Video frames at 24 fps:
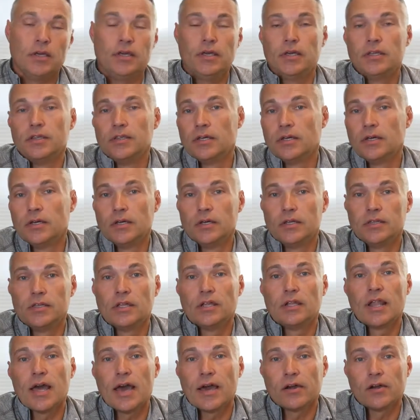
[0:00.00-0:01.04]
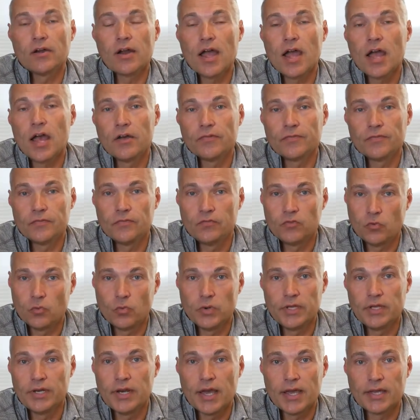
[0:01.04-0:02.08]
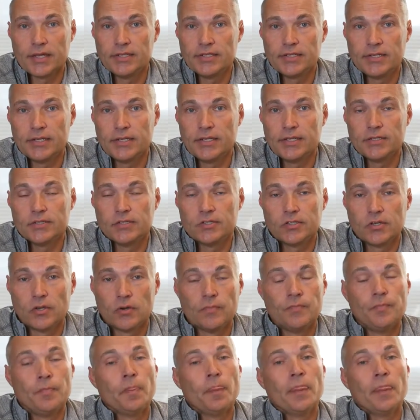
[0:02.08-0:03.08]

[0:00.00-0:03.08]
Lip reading: in the latter half of 2019. So